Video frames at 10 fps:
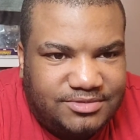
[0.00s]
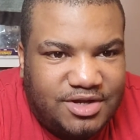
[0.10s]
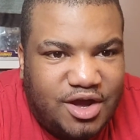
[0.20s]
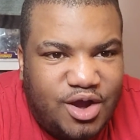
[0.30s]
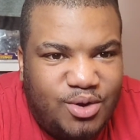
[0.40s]

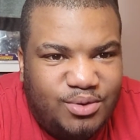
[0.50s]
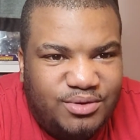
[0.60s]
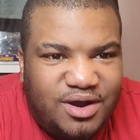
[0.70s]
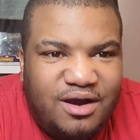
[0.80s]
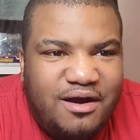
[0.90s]
No.
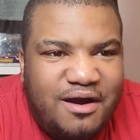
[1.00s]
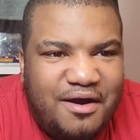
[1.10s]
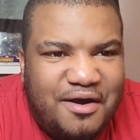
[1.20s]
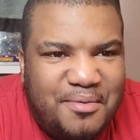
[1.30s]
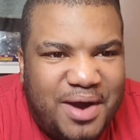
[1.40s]

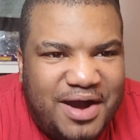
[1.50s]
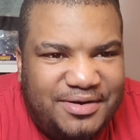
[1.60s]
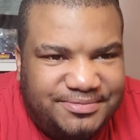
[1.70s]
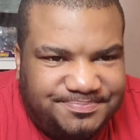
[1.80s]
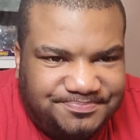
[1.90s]
Oh, wow.